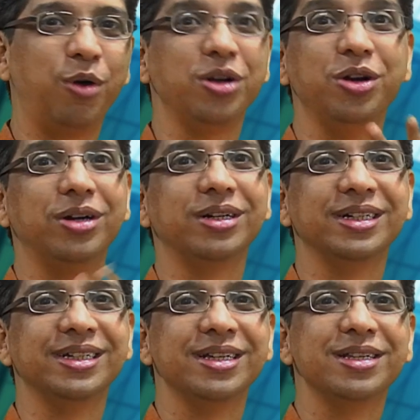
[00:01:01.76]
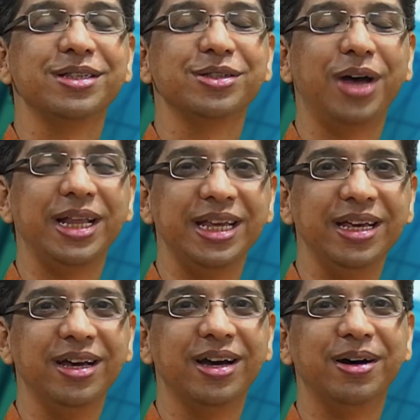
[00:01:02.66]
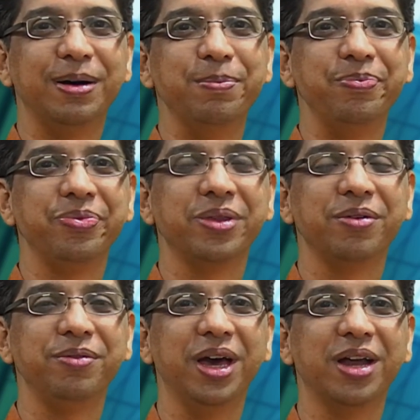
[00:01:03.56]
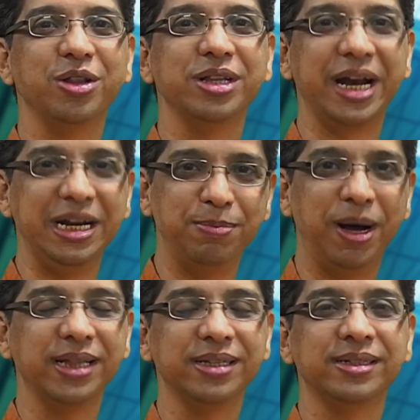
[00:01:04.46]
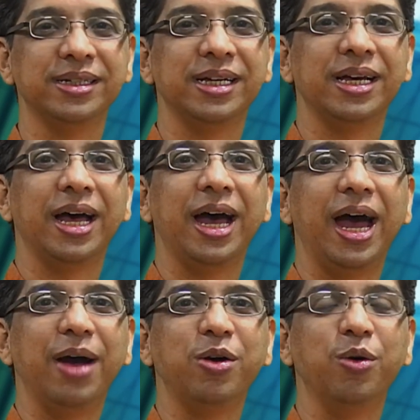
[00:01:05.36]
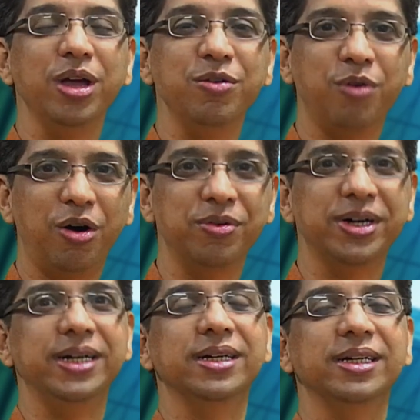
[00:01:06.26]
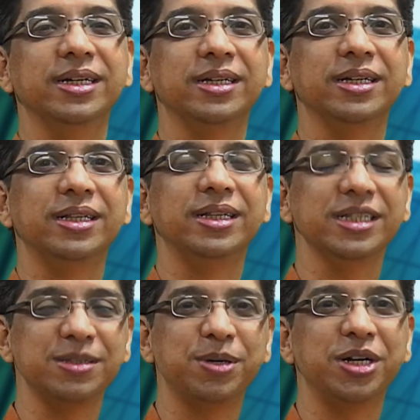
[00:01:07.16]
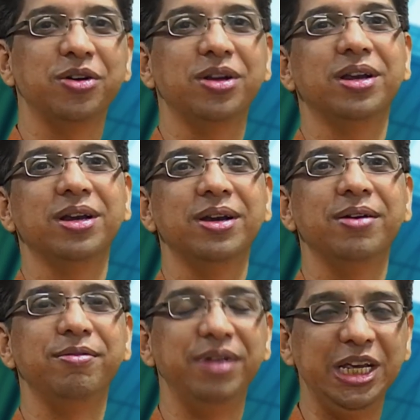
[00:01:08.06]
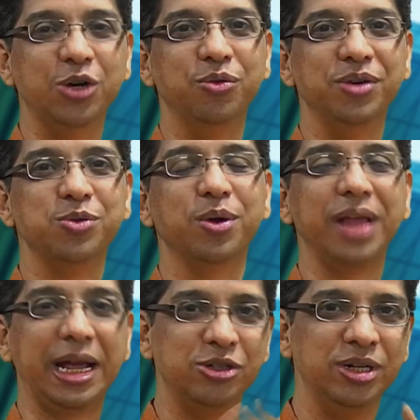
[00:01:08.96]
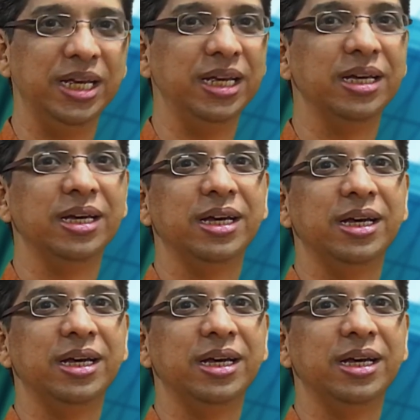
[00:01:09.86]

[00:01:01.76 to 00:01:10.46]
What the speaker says: and whatnot. So I think we are on the right path. Going forward, this particular video, which was actually